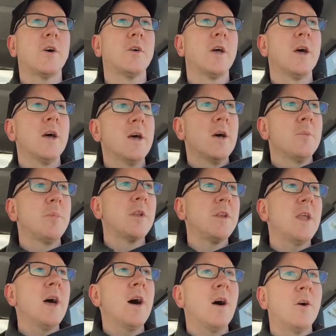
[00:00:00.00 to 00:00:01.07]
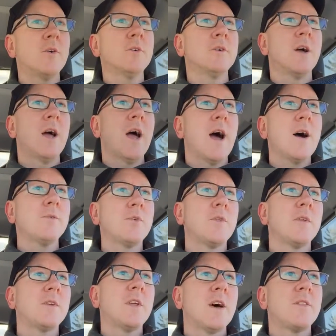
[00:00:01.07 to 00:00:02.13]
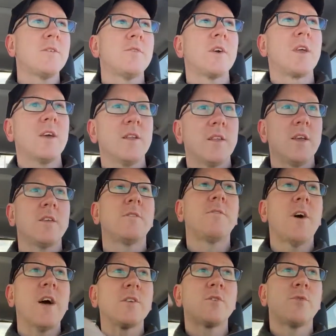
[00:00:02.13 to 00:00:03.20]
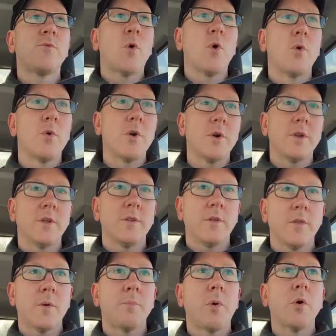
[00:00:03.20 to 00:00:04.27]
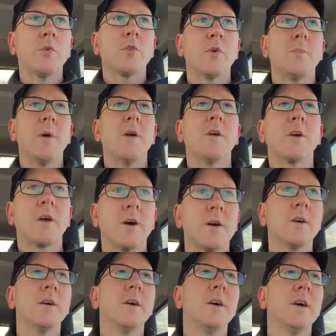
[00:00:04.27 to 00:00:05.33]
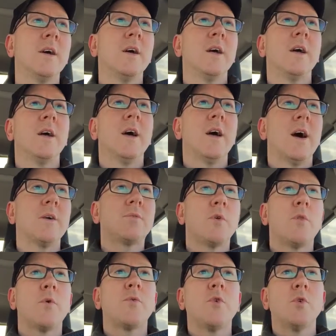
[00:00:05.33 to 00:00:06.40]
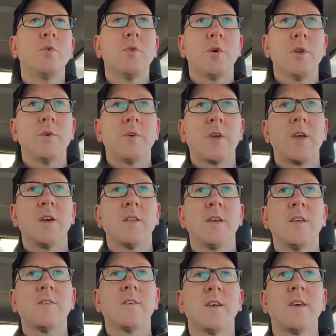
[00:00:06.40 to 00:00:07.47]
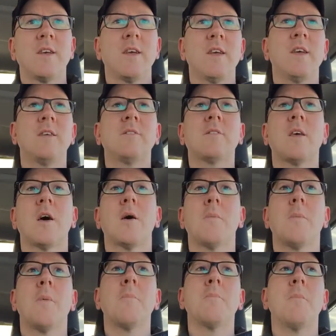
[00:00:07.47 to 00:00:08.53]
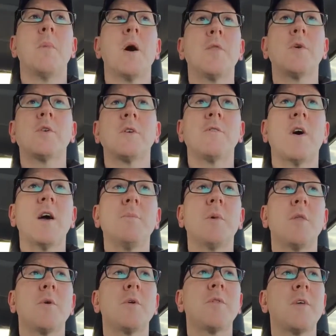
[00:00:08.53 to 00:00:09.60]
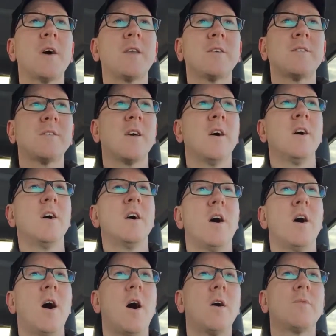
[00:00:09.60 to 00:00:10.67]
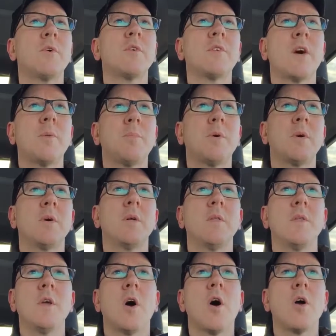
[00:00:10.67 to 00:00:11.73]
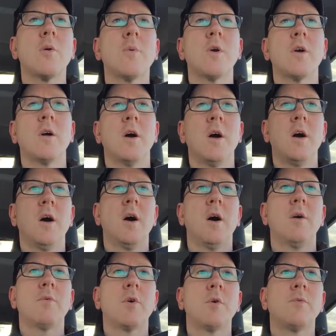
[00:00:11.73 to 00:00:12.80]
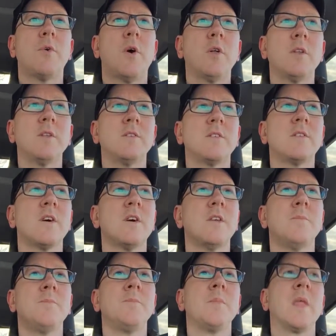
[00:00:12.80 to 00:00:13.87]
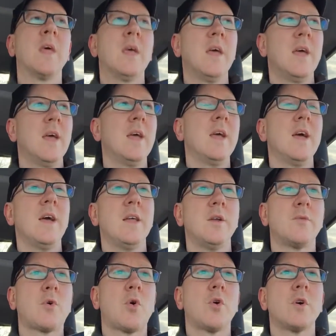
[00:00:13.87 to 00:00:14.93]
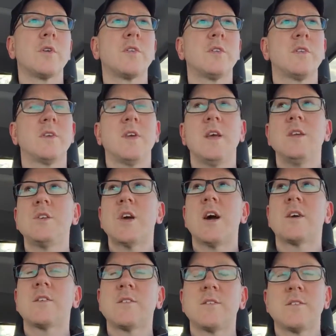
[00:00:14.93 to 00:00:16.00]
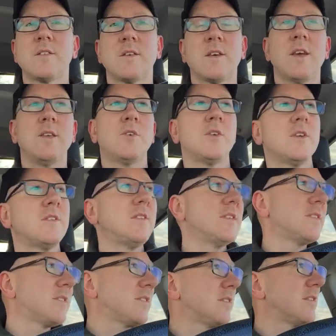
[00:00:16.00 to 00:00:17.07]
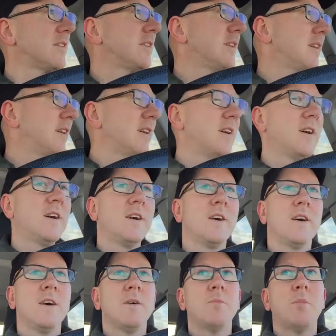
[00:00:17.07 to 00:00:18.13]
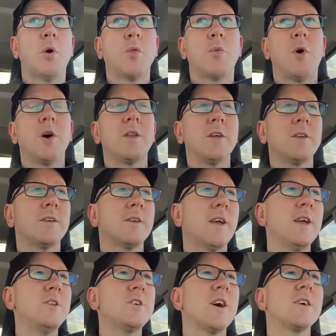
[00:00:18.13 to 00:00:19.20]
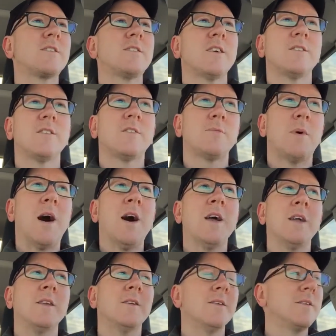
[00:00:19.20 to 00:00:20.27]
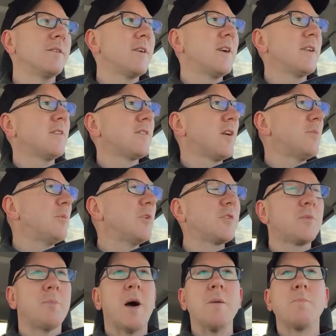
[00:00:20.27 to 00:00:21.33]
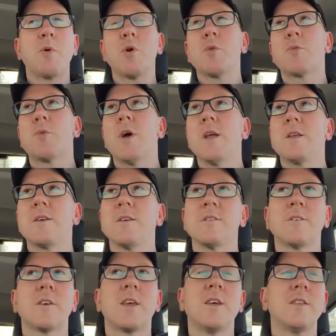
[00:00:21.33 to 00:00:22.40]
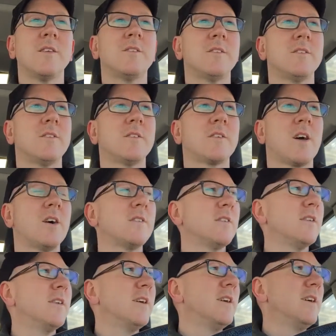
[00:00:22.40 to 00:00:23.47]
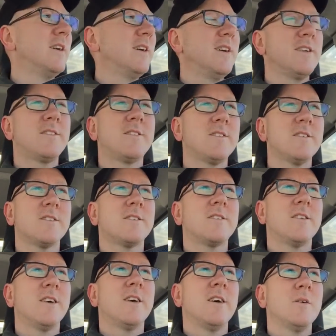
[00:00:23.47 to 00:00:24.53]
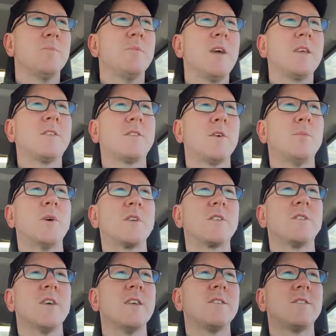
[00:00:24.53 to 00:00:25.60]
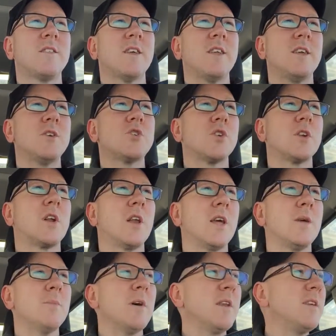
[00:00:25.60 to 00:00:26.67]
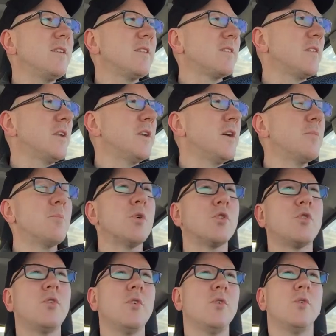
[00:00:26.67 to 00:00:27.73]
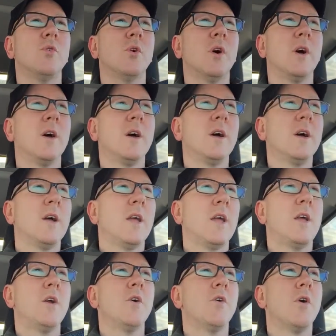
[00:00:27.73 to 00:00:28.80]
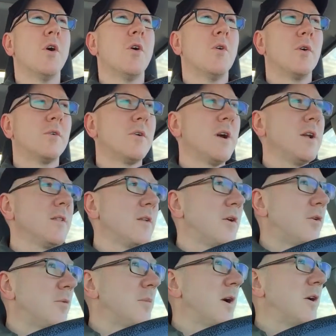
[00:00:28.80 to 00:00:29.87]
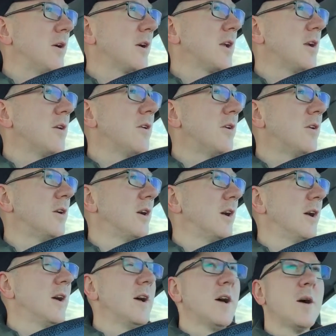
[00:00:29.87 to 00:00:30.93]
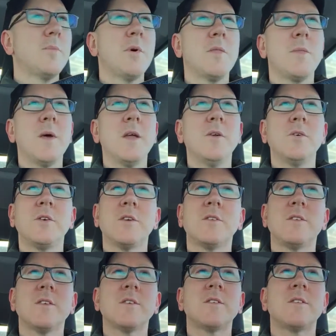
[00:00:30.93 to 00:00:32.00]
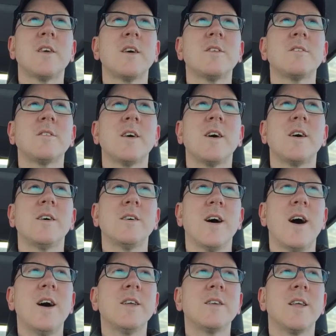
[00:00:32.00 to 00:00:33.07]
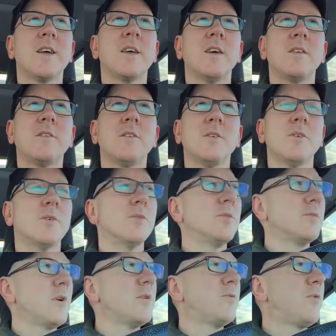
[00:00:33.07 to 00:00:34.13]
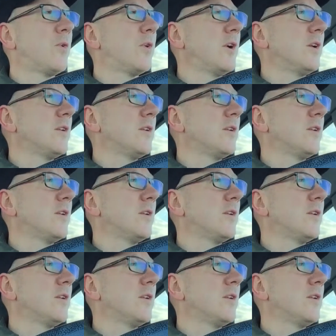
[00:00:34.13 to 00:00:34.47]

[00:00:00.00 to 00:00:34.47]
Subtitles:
out. But now, after the death of Achilles, fast forward into the post-Homerica, after the funeral of Achilles, his mother, divine mother Thetis, offers up the armor of her fallen son. And of course, Ajax and Odysseus both want it. Ajax says, "It's mine," right? It's almost by birthright, because Achilles is his cousin. It's just makes so much sense that he should claim it. He is the number 2 hero, right? The Homeric hero. But then Odysseus says, I'd like it too, and for